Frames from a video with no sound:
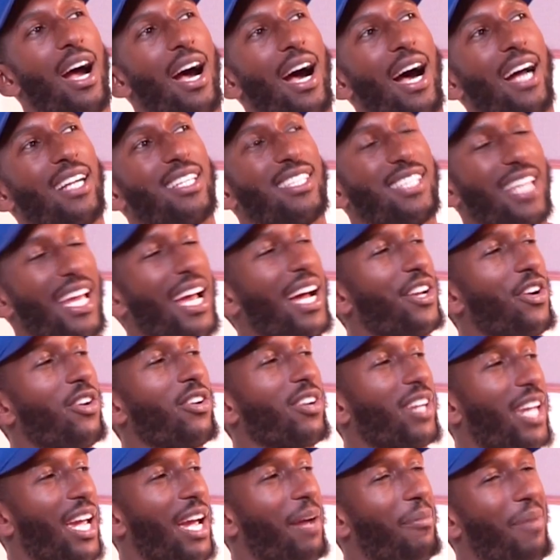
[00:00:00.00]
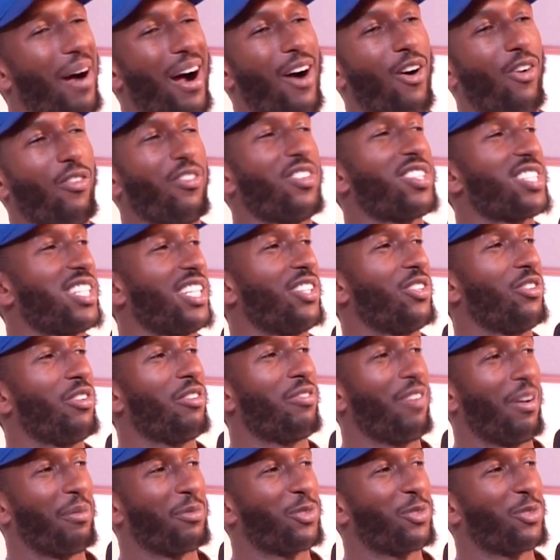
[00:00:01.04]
I'd say I don't care, but I obviously do if I'm